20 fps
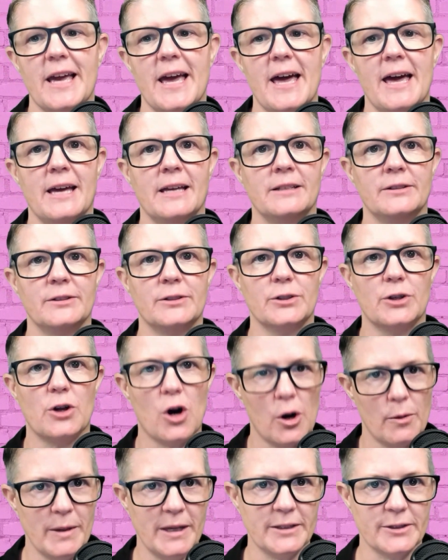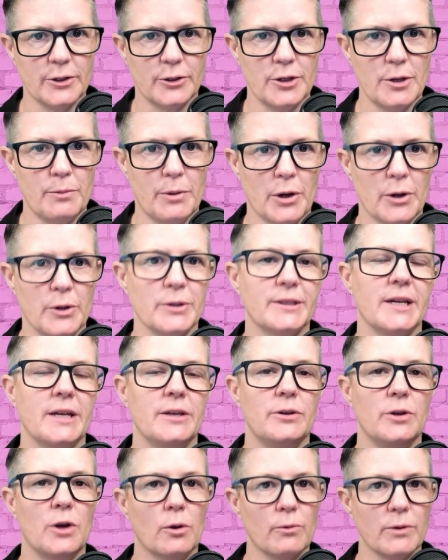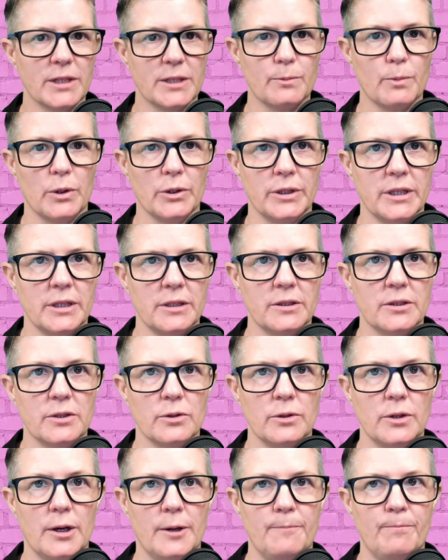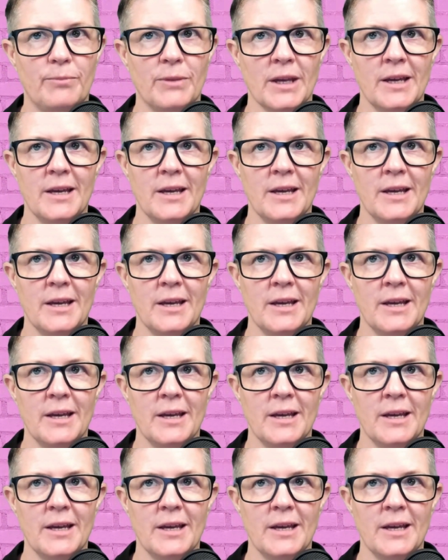and comments on your posts and not responding to them.